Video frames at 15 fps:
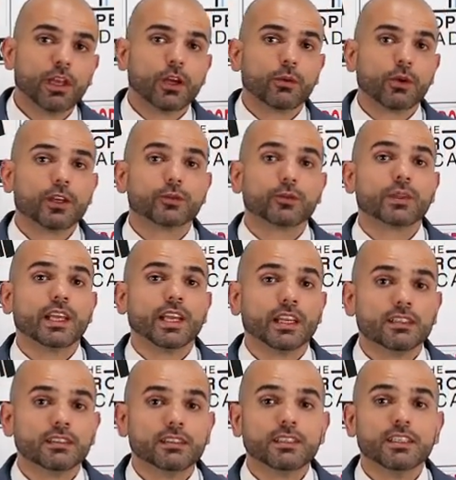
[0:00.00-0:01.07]
Whereas with the
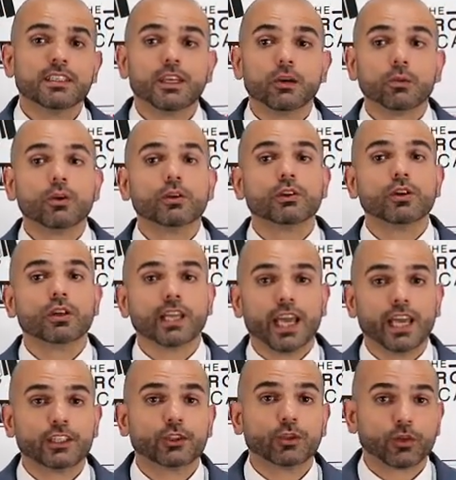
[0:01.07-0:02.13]
entity, they will look
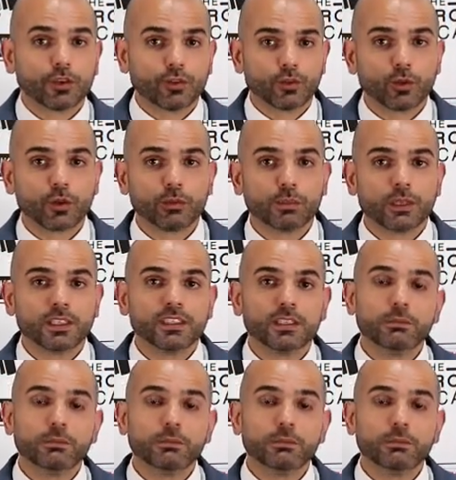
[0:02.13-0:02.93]
at your affordability,